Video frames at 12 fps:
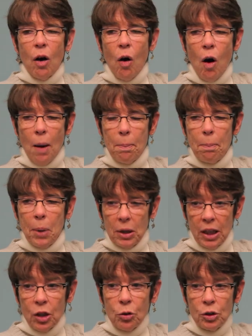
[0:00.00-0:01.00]
our
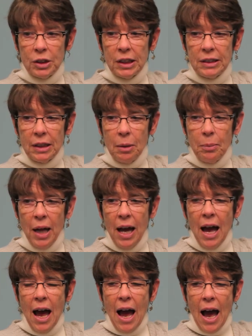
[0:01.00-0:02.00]
political system
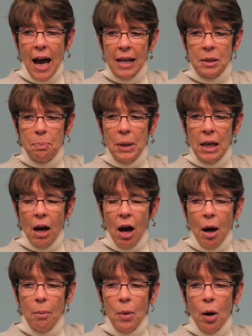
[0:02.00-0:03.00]
has
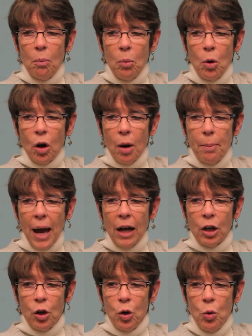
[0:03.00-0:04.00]
become more
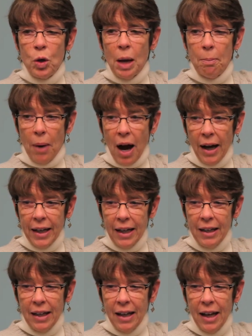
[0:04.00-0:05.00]
about who can buy
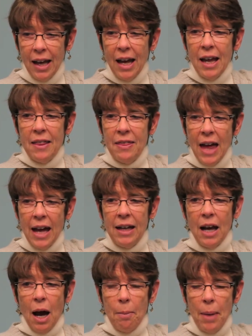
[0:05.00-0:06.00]
it
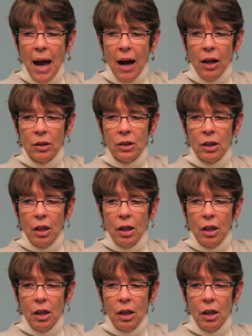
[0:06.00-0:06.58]
than about